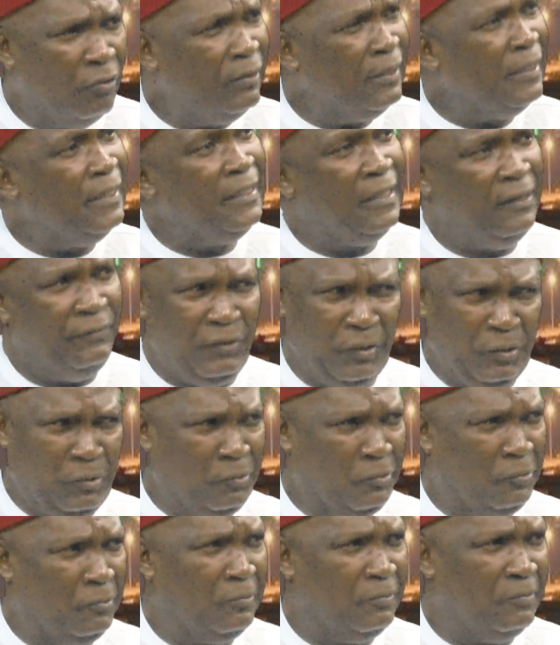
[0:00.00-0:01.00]

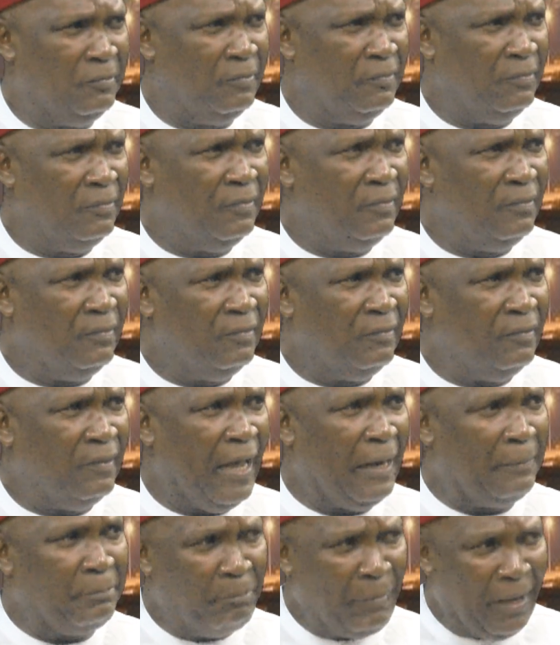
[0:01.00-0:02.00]
individual
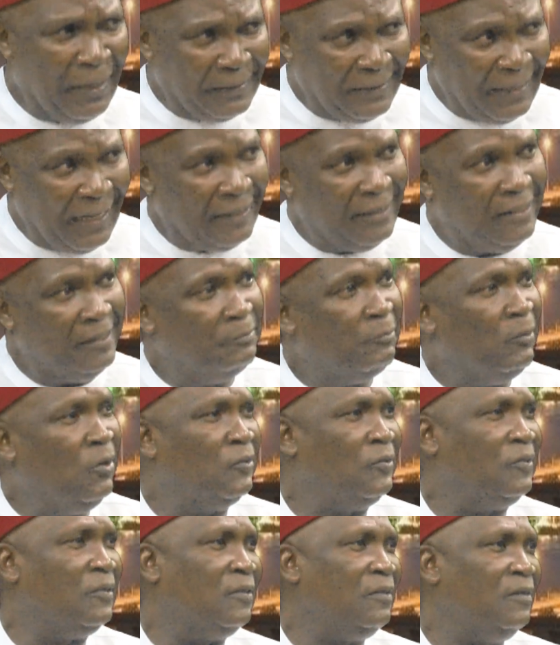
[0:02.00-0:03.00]
and
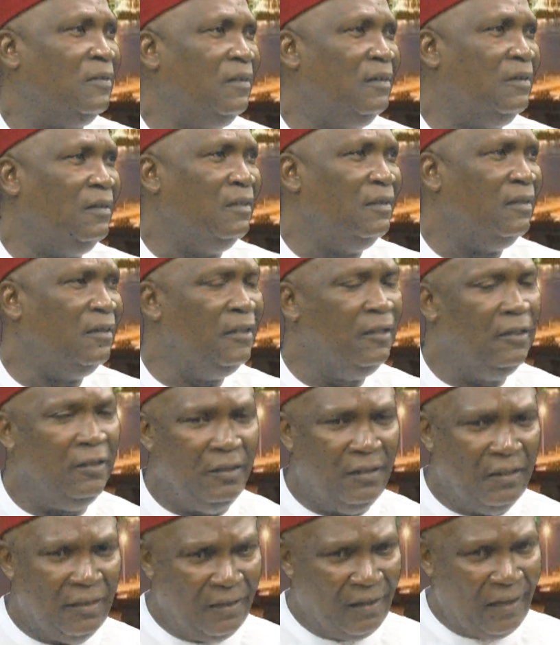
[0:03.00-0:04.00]
magnanimous.
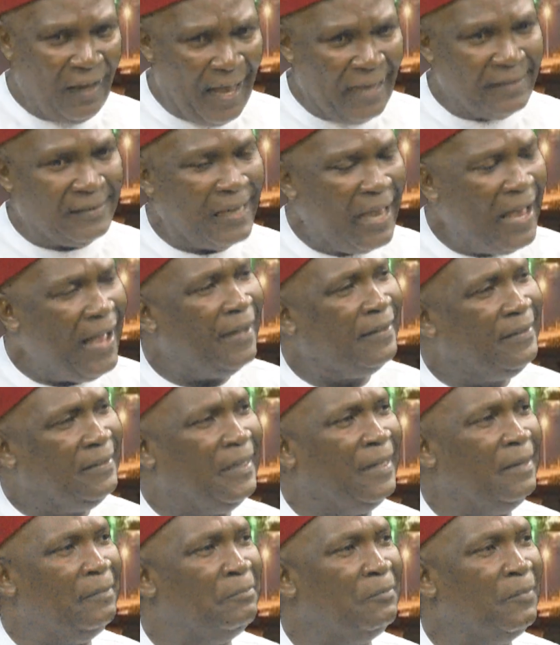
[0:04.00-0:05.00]
He has had
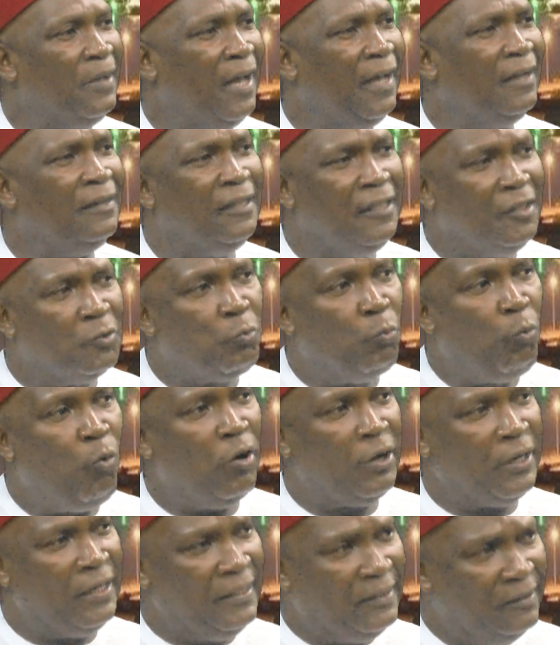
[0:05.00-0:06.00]
them, and he's
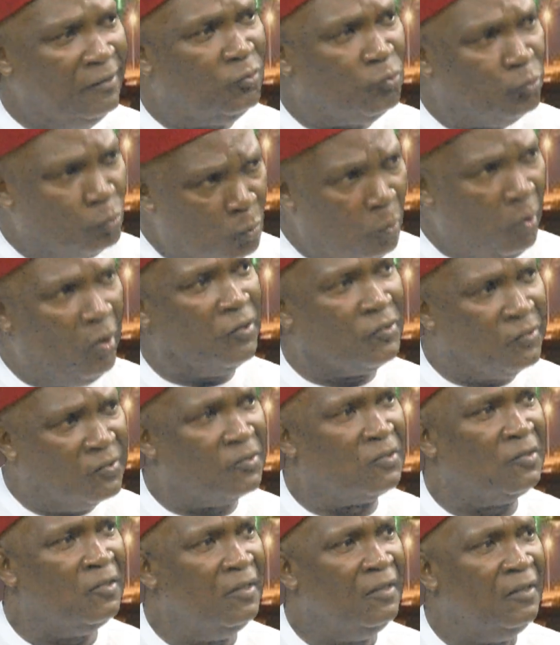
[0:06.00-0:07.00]
working towards,